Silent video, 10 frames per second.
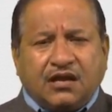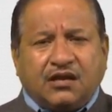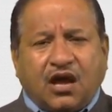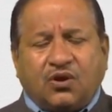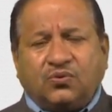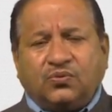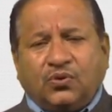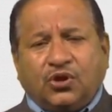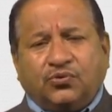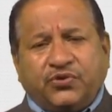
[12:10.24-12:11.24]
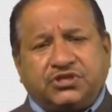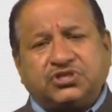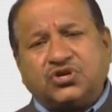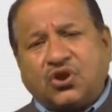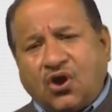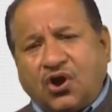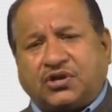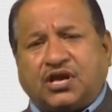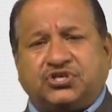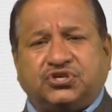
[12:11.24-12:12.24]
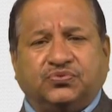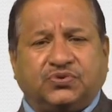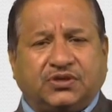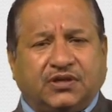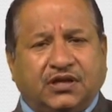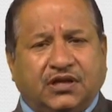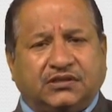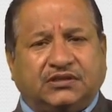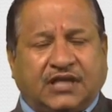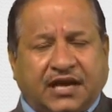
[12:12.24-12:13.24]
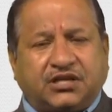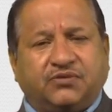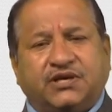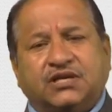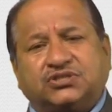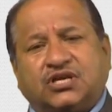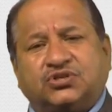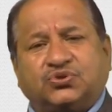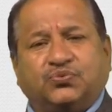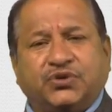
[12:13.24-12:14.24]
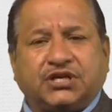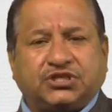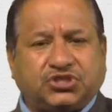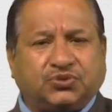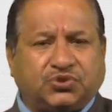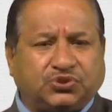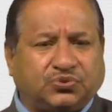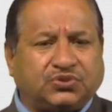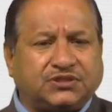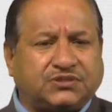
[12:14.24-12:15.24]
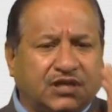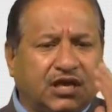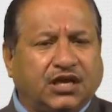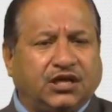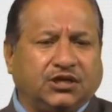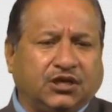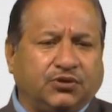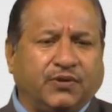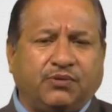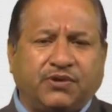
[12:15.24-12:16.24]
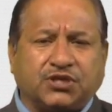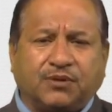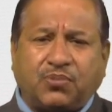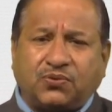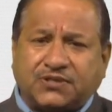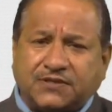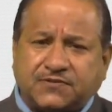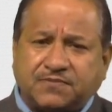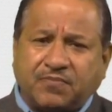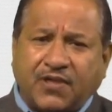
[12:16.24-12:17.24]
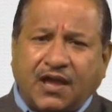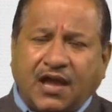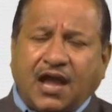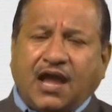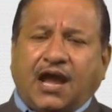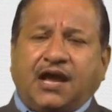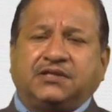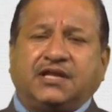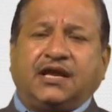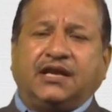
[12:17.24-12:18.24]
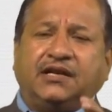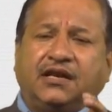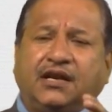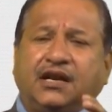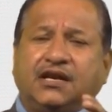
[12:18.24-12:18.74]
Now, which is not achieved, that evidence also we received through this evaluation process, and then